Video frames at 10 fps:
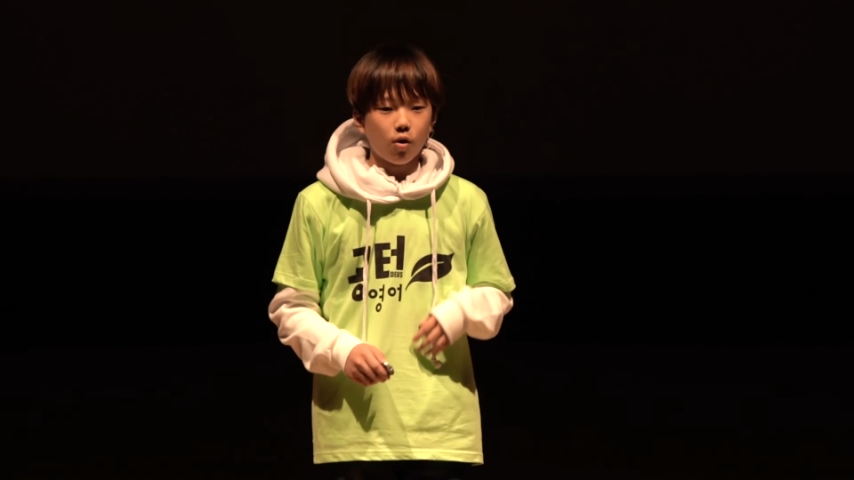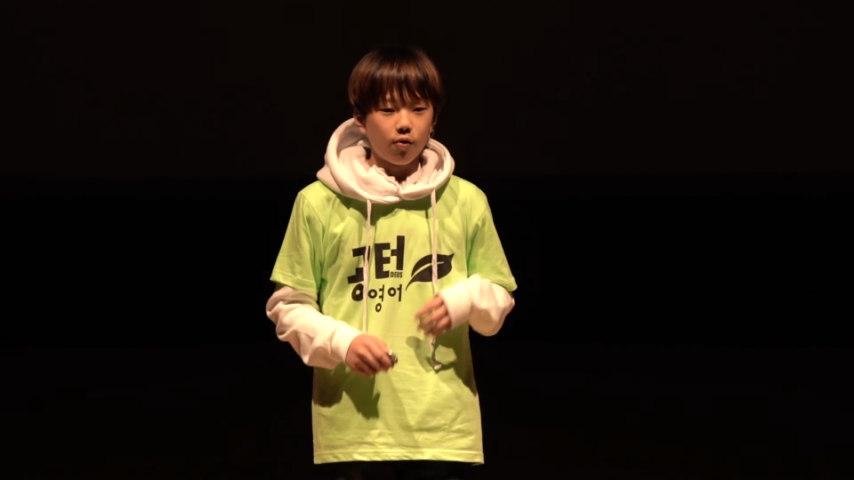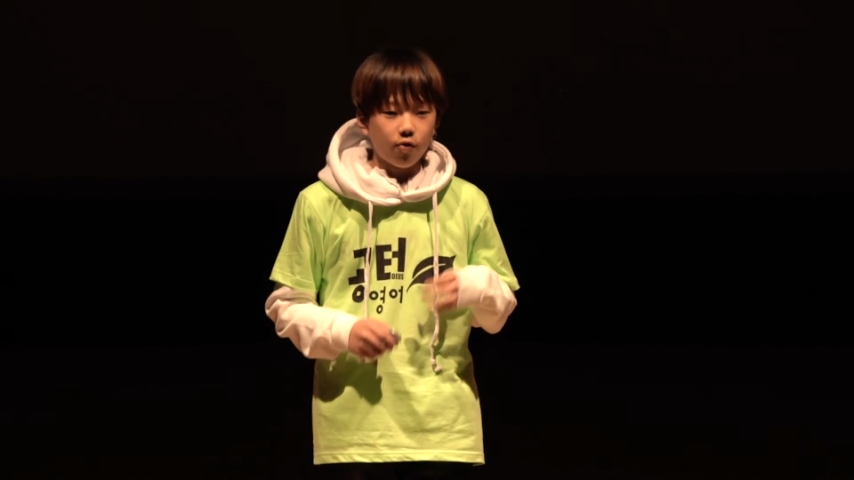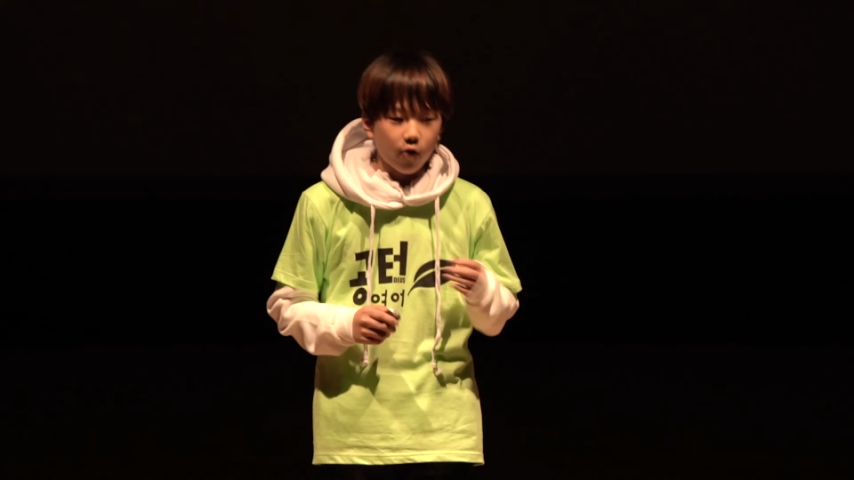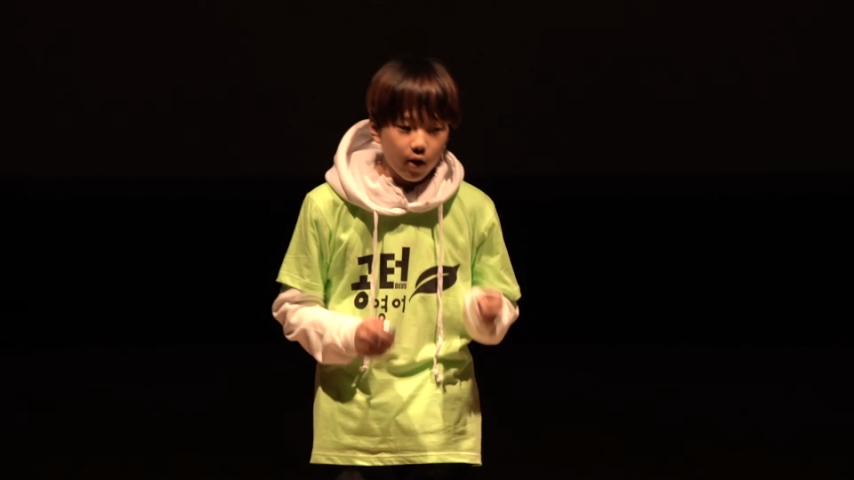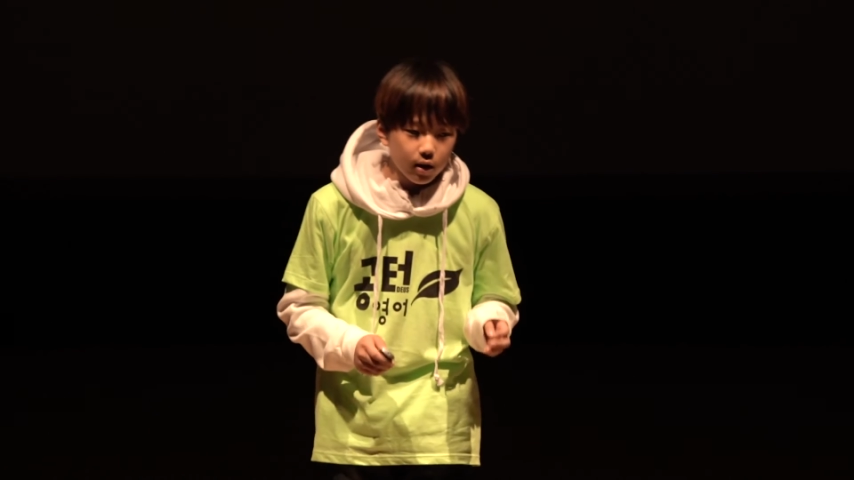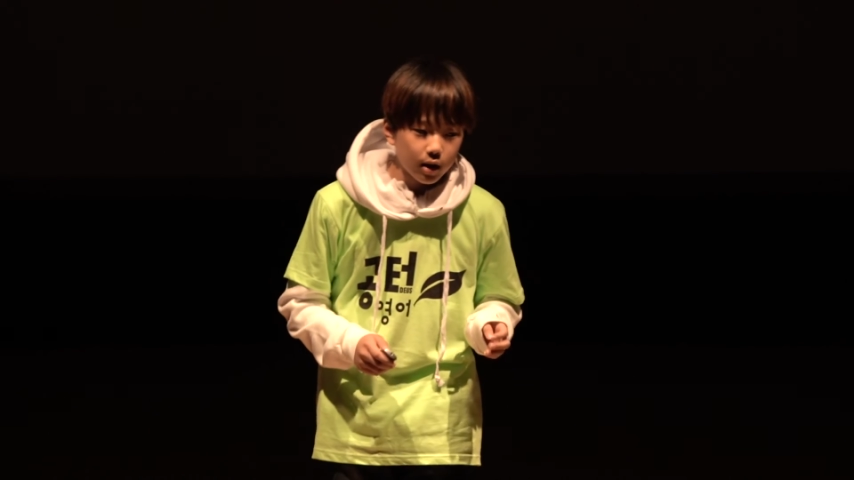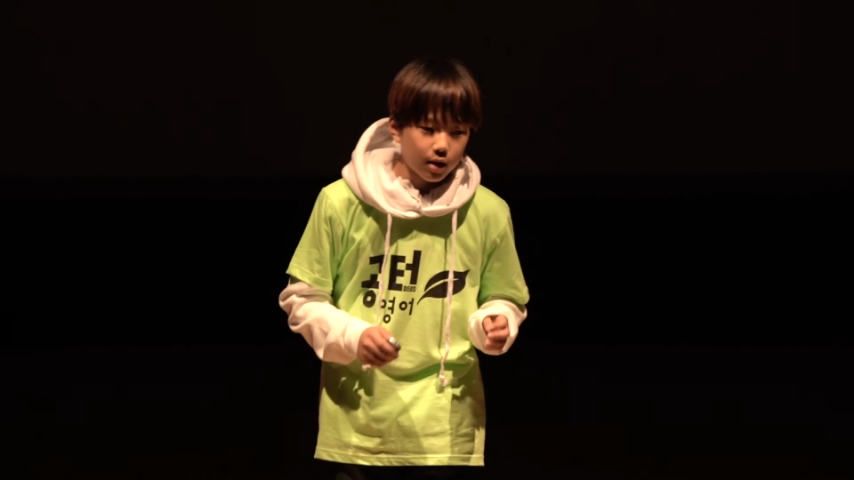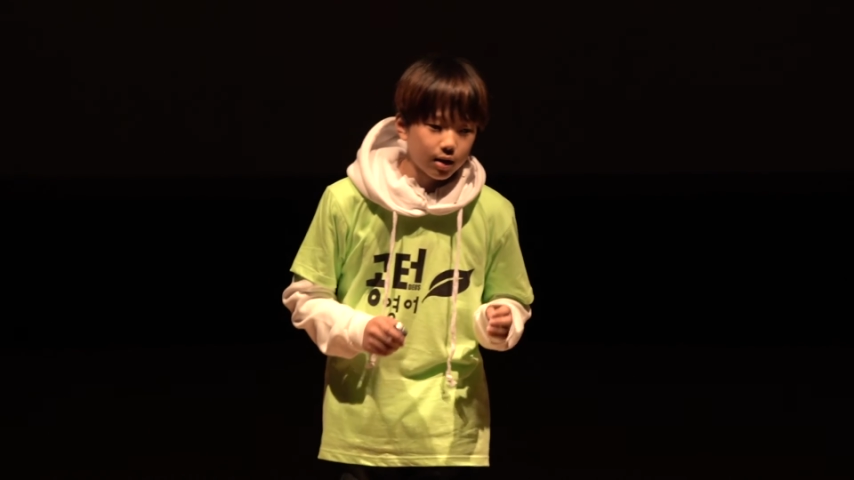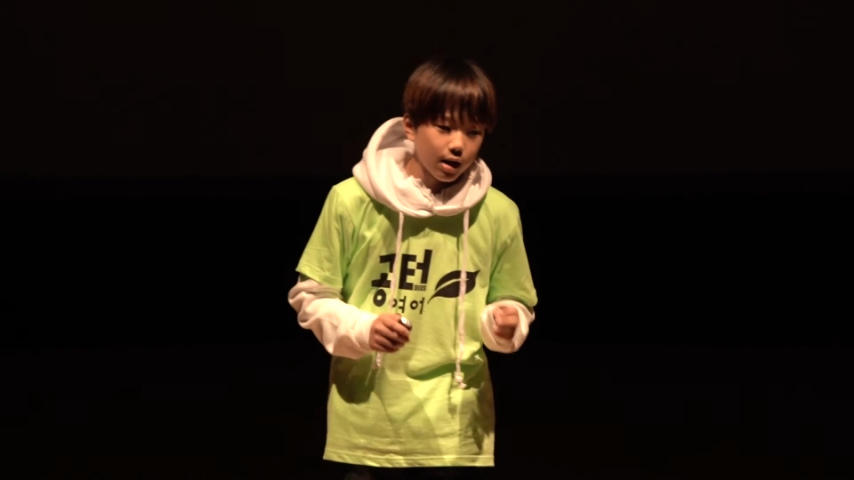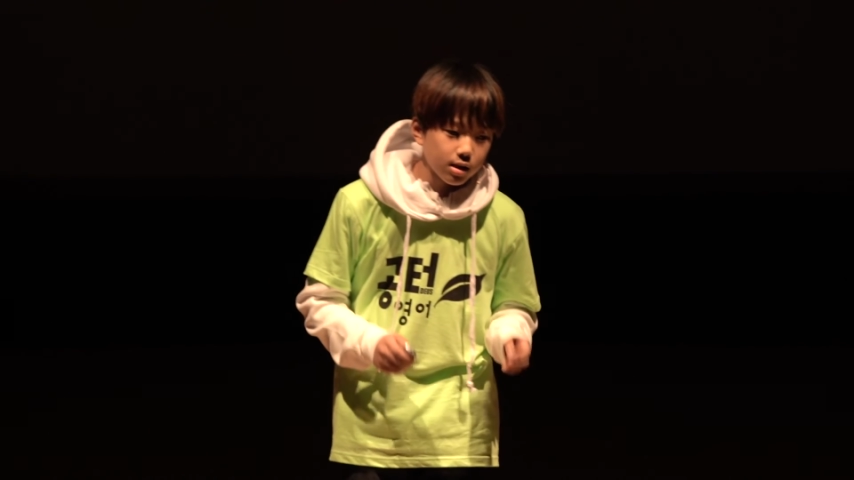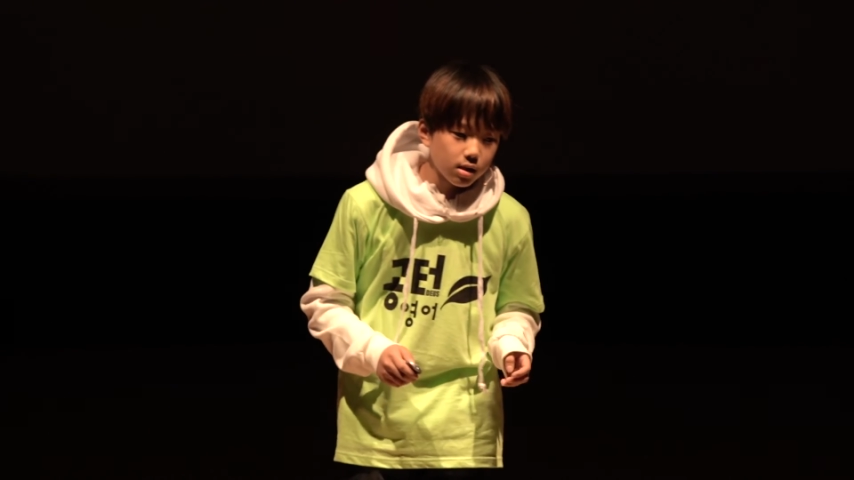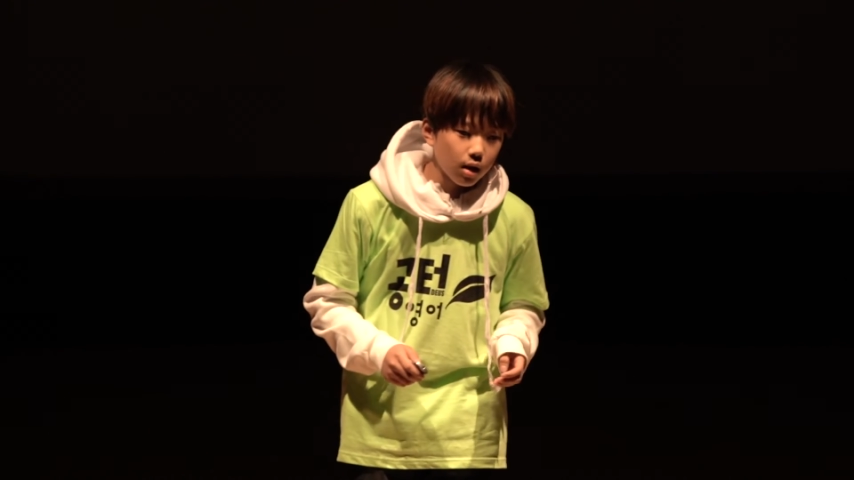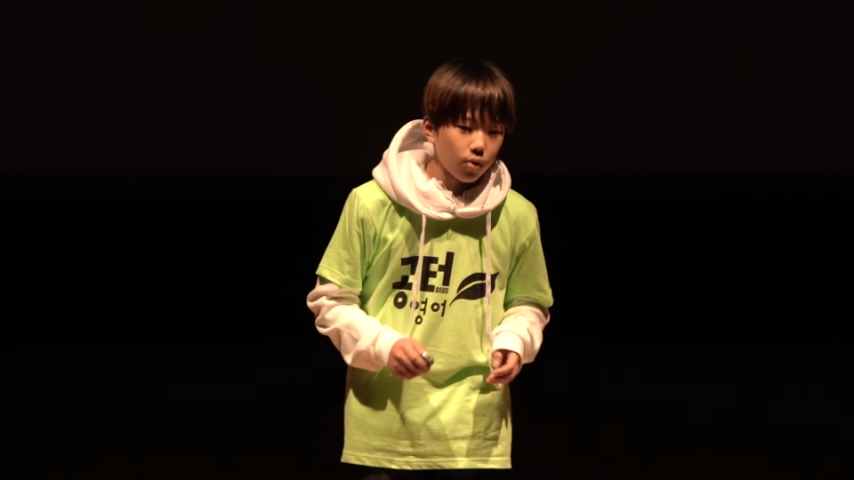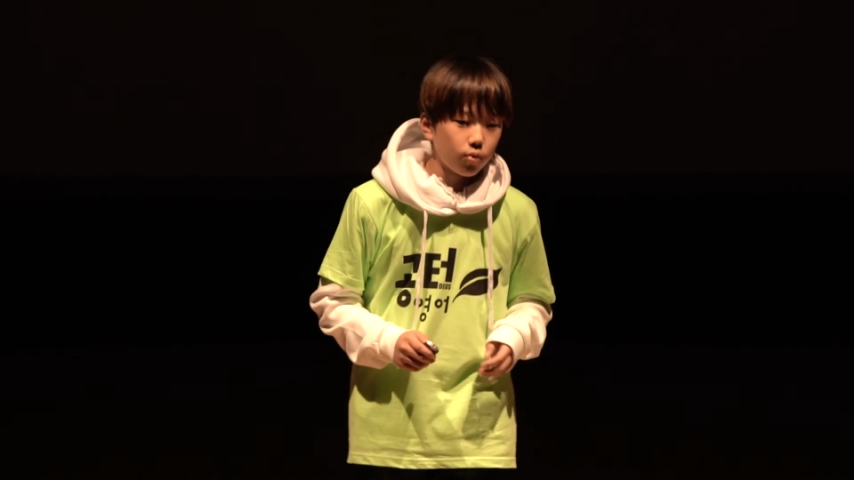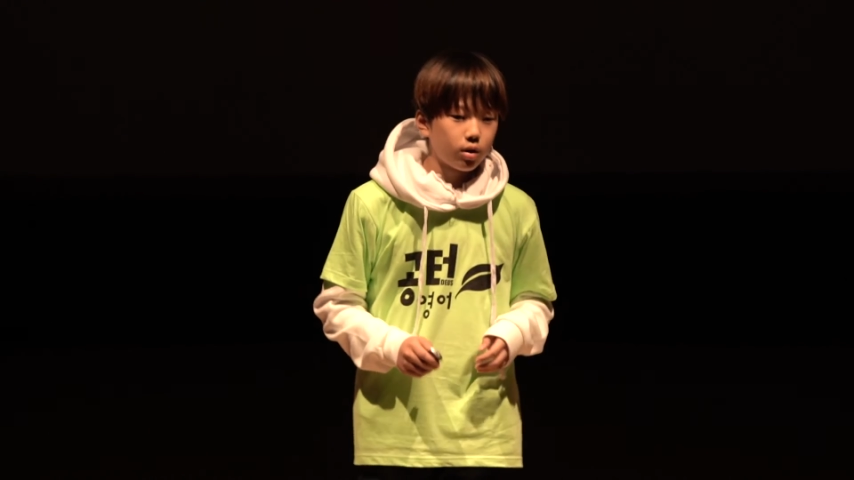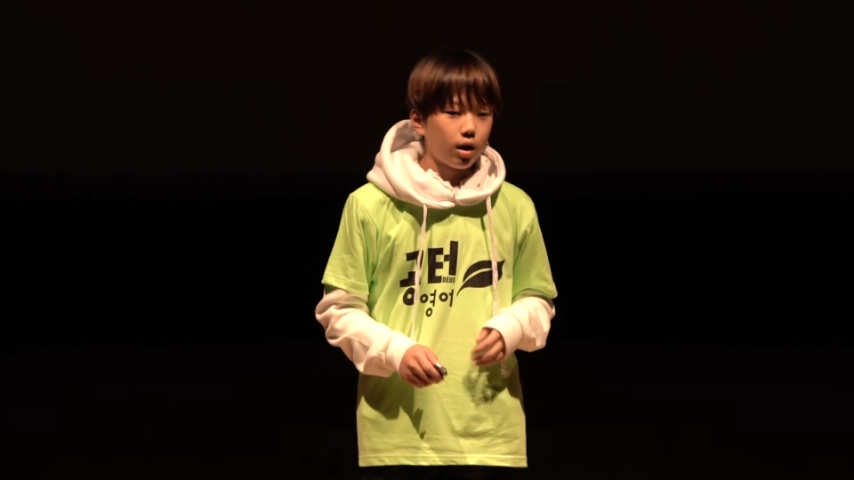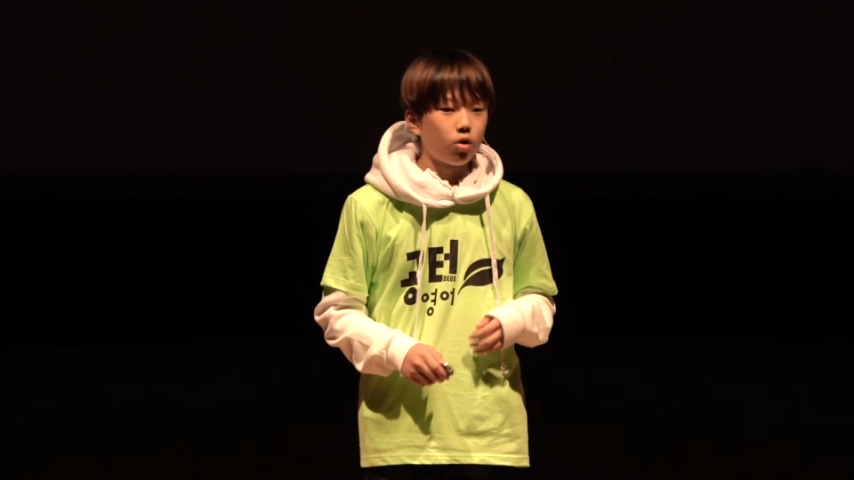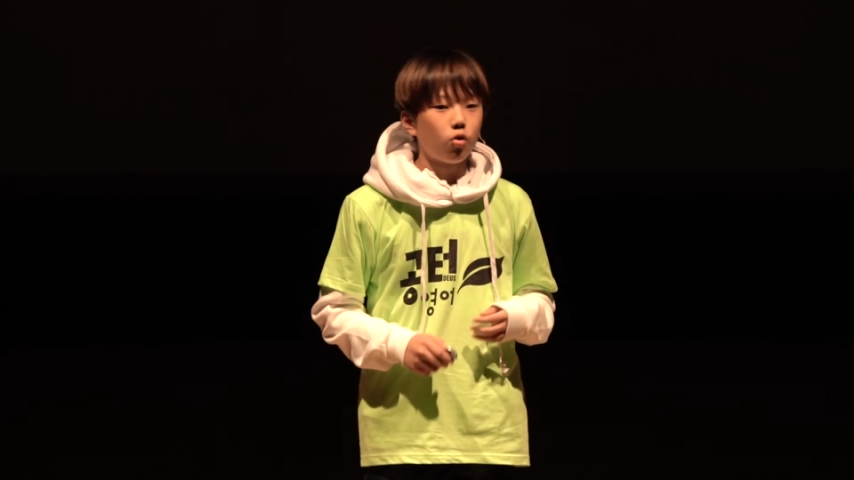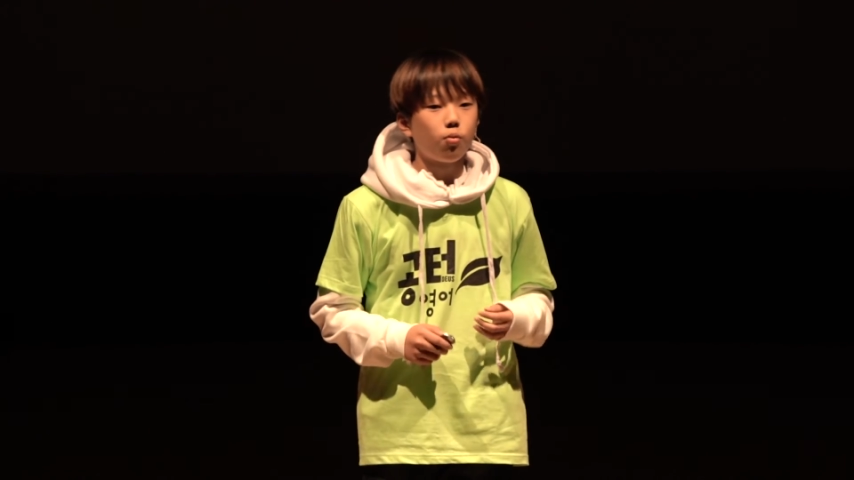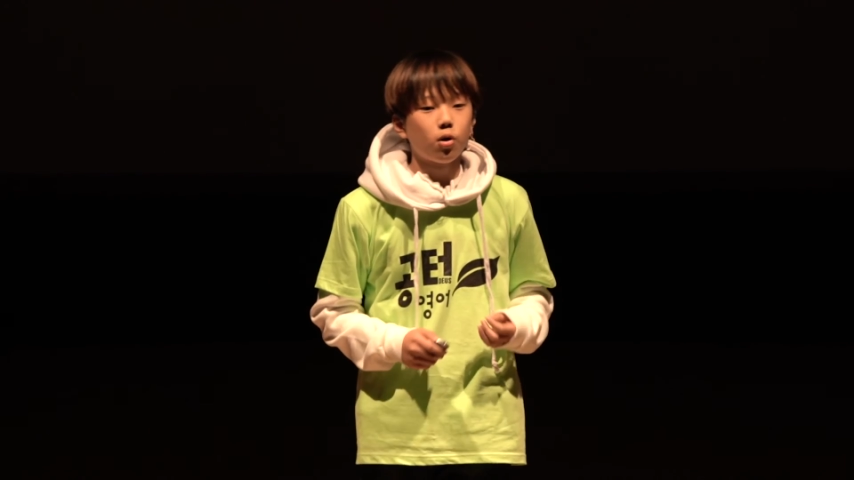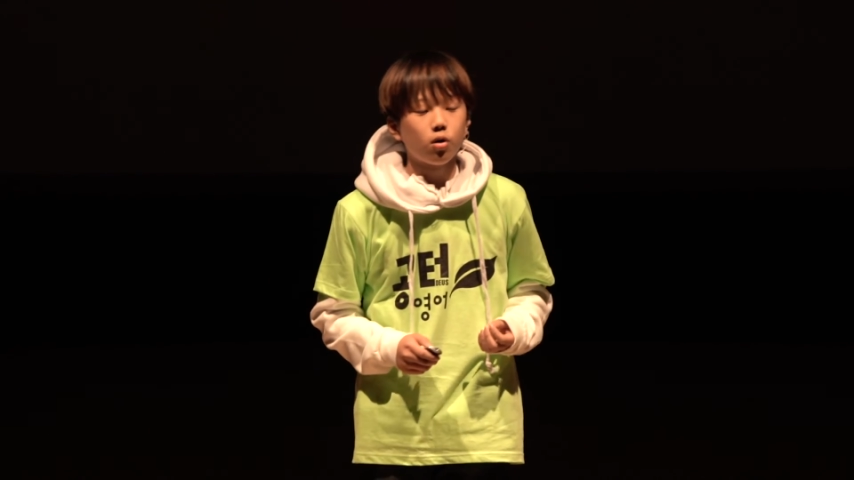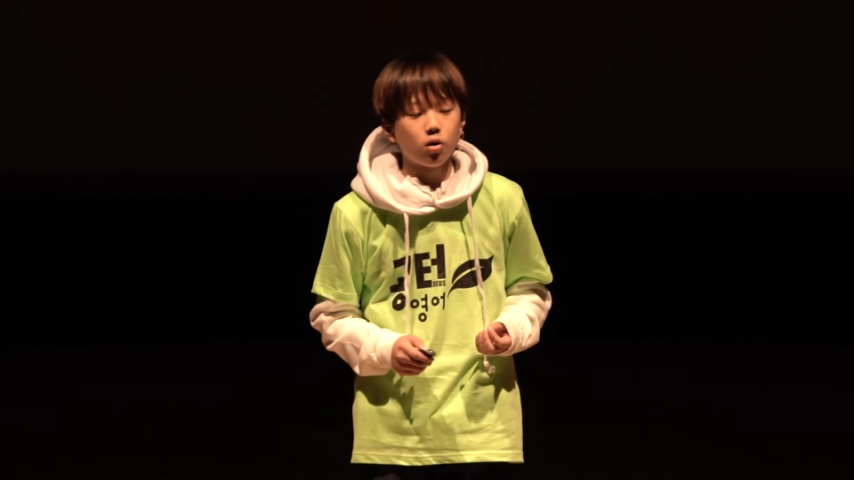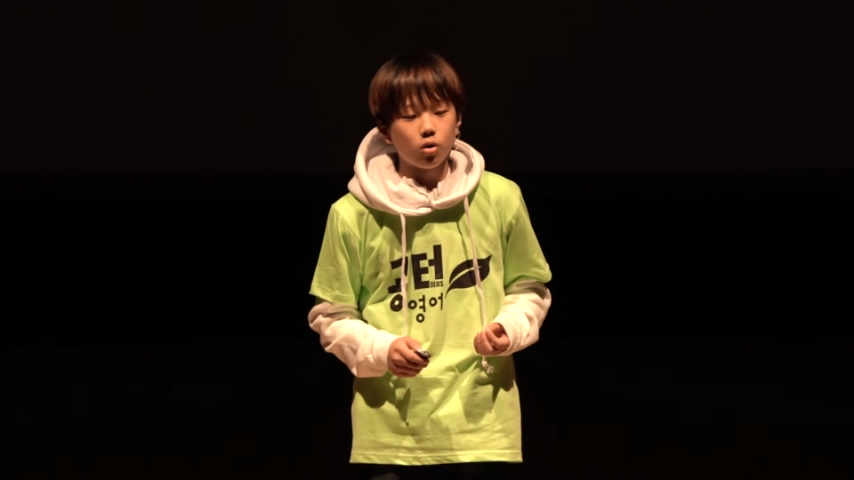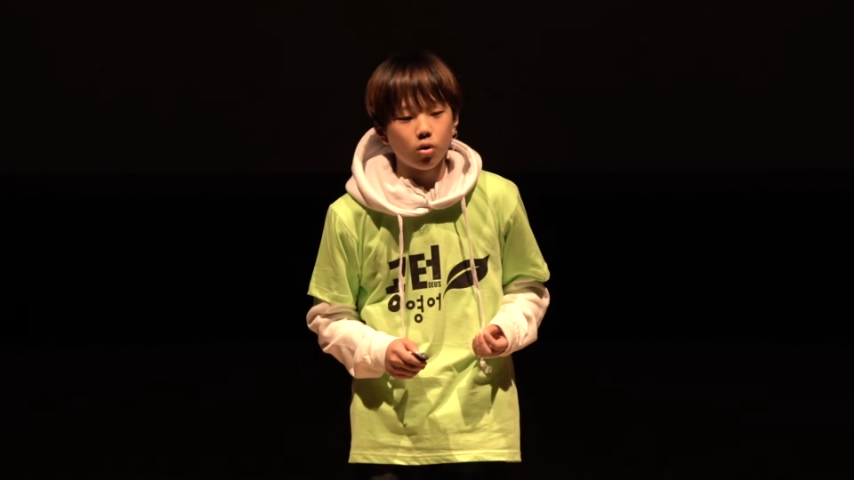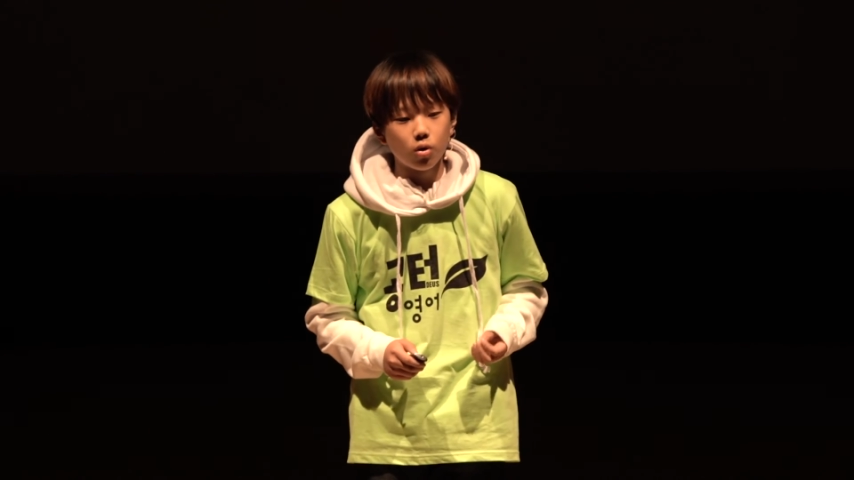he afraid that Tesla would take over?